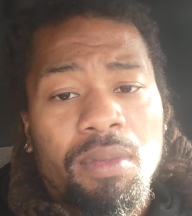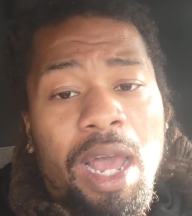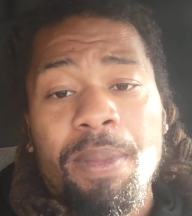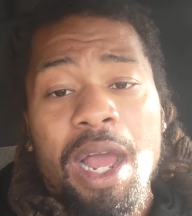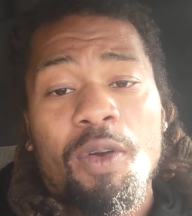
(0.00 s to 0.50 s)

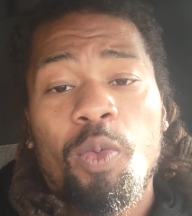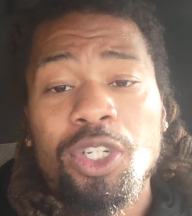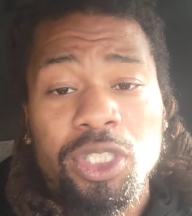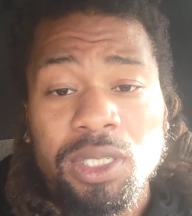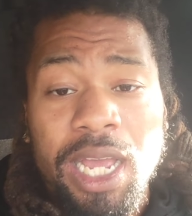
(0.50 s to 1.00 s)
I'm not
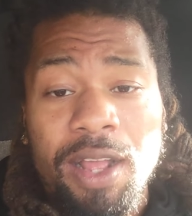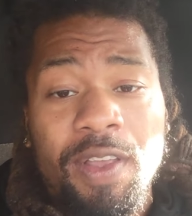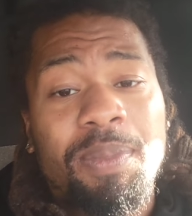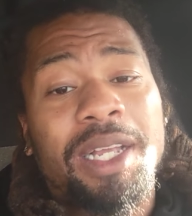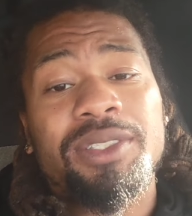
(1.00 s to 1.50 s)
wishing
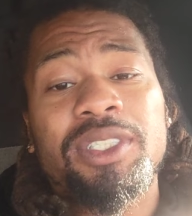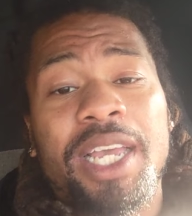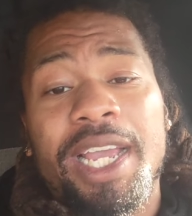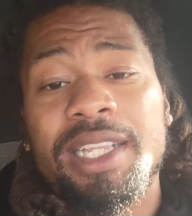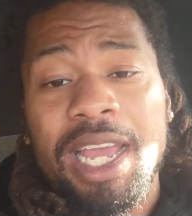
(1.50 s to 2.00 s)
that. I'm not
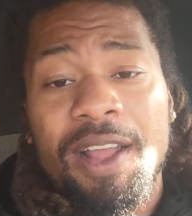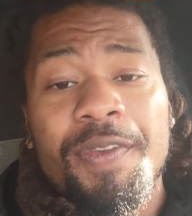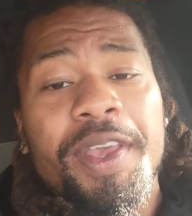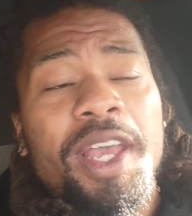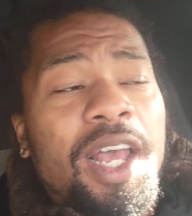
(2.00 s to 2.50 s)
saying that.
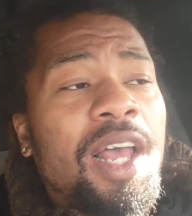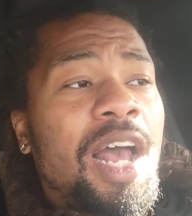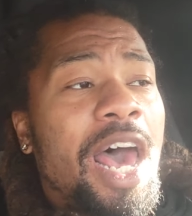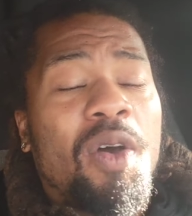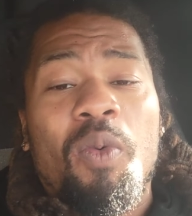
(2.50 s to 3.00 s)

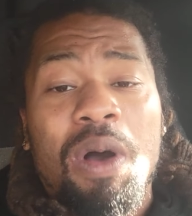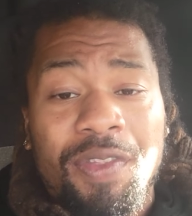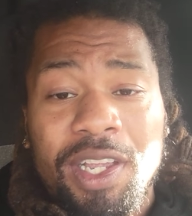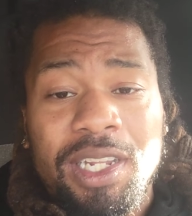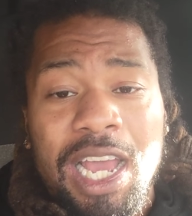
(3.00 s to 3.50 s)
I don't
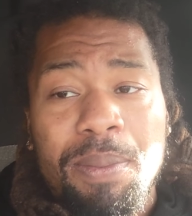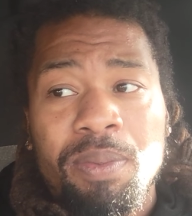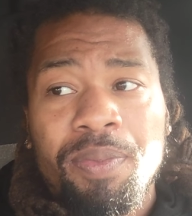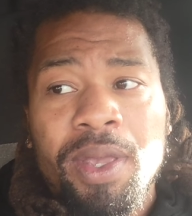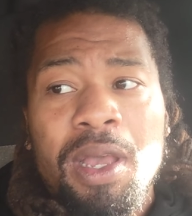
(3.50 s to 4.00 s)
want that to
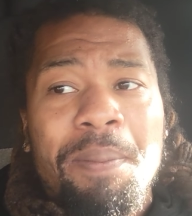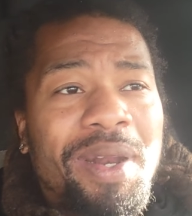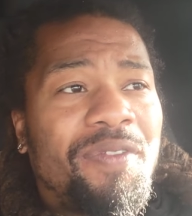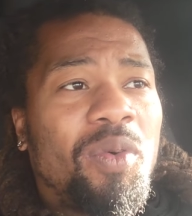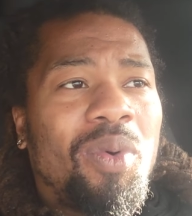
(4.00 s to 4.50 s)
happen.
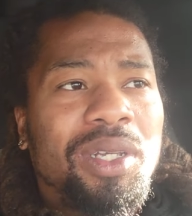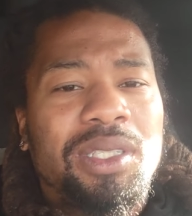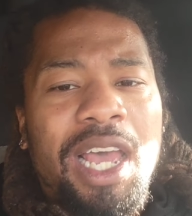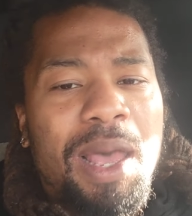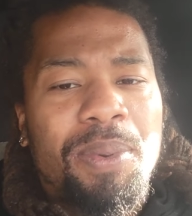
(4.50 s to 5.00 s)
But if it
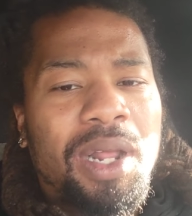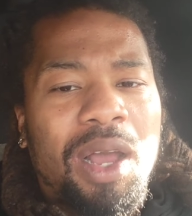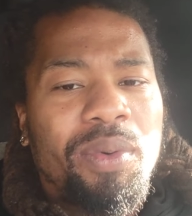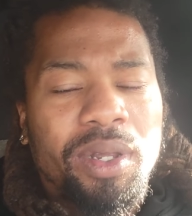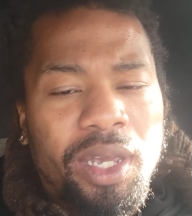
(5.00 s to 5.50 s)
was to happen,
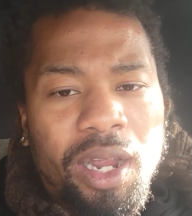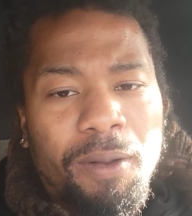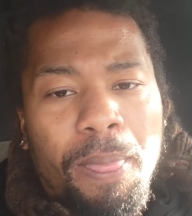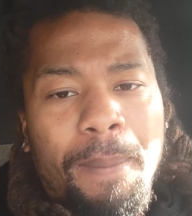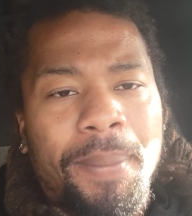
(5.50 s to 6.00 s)
I wouldn't
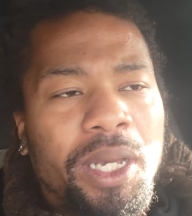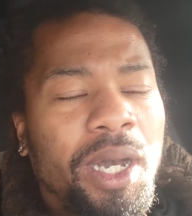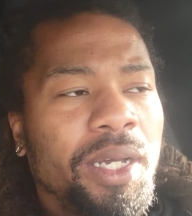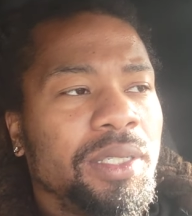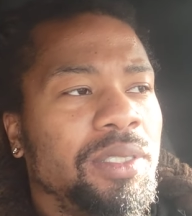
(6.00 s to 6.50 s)
care.
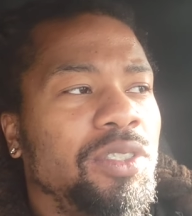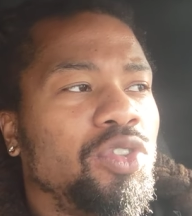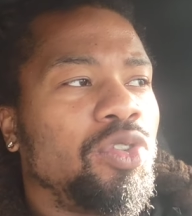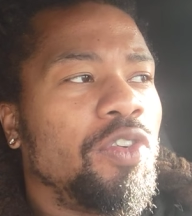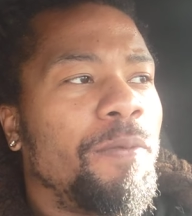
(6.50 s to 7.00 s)
Because
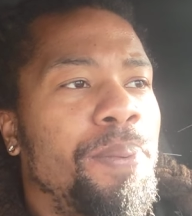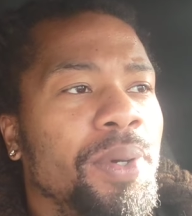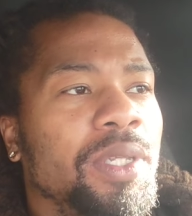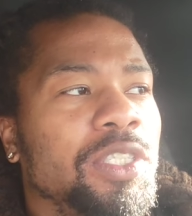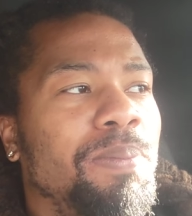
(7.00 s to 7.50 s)
you
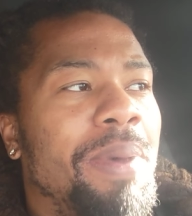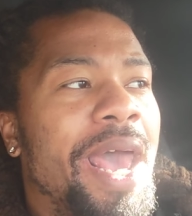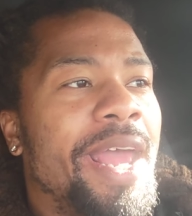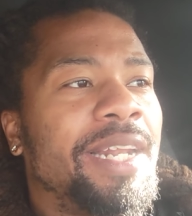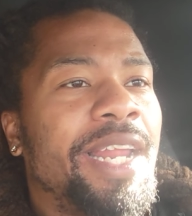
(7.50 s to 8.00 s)
put this
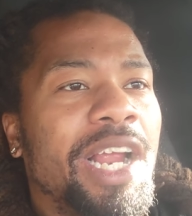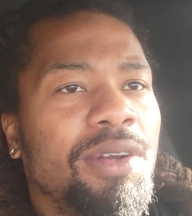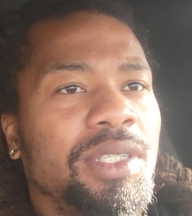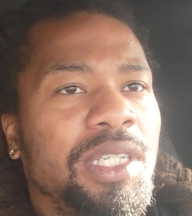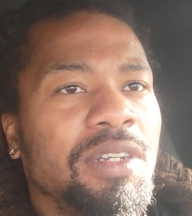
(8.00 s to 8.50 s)
bad
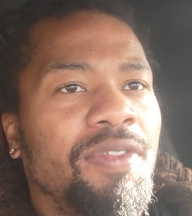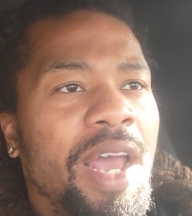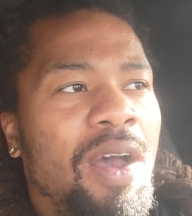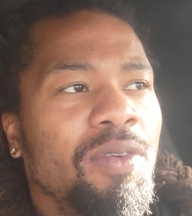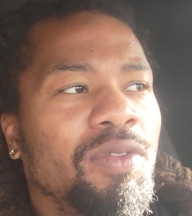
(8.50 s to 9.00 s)
narrative
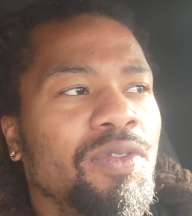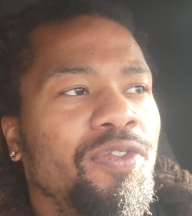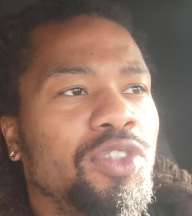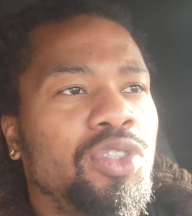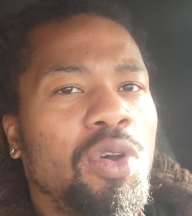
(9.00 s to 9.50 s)
out
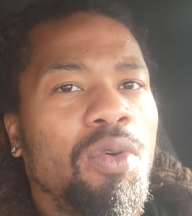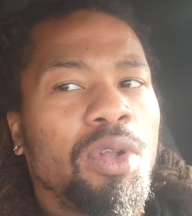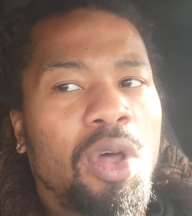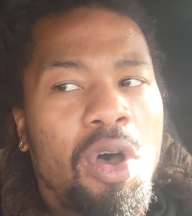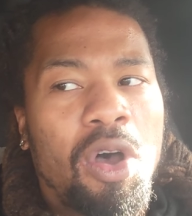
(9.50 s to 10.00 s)
for so
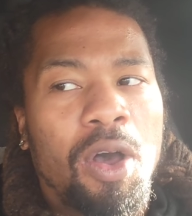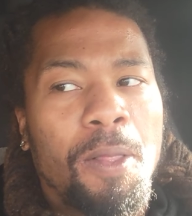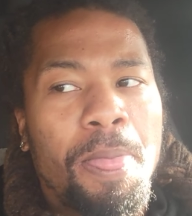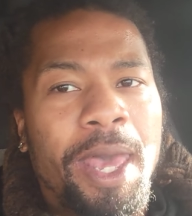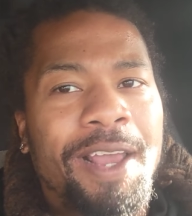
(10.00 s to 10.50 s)

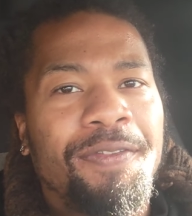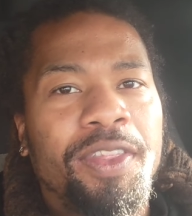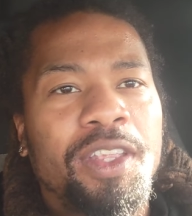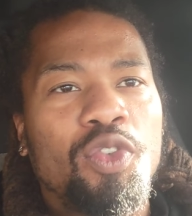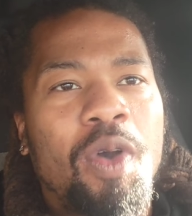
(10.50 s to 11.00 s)
long,
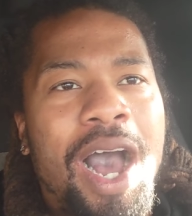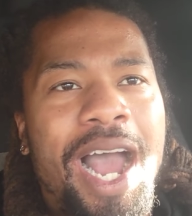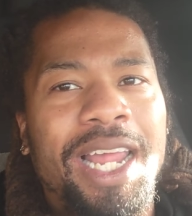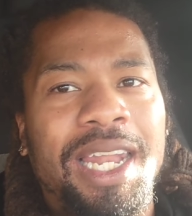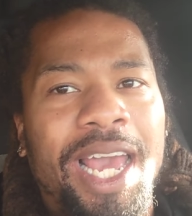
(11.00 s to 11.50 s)
and you
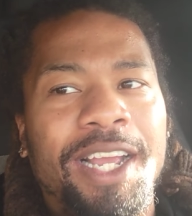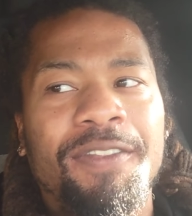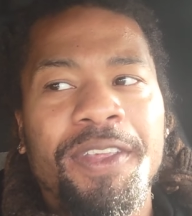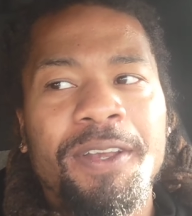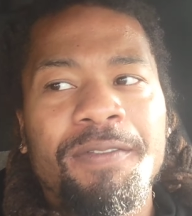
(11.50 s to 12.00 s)
highlight
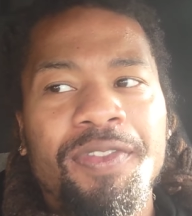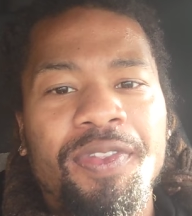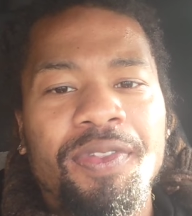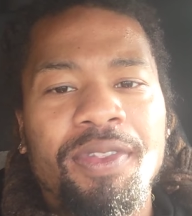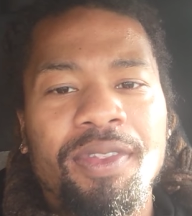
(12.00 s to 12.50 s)

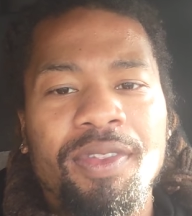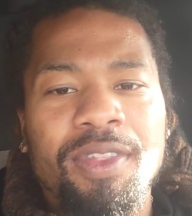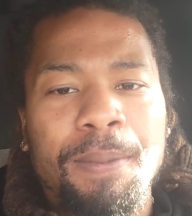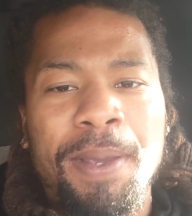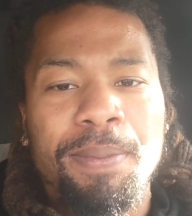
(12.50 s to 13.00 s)

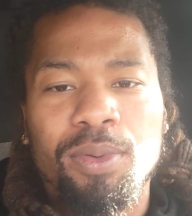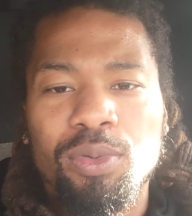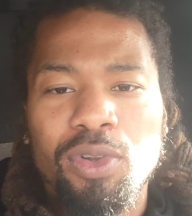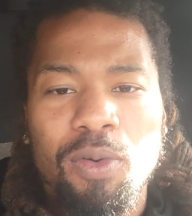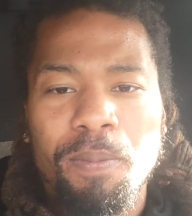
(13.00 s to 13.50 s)
the people
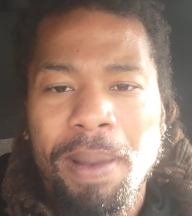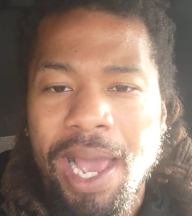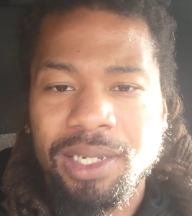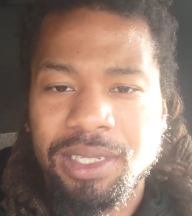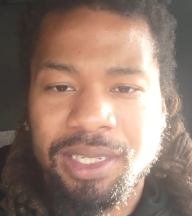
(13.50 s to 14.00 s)
who don't
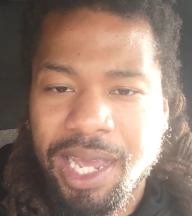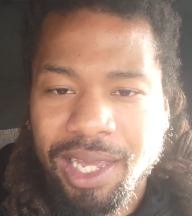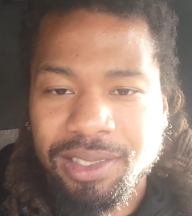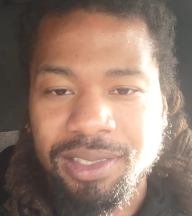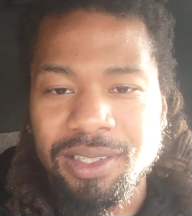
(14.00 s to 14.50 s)
pass the
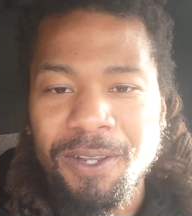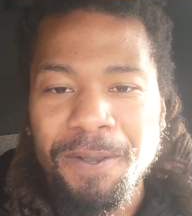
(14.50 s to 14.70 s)
test.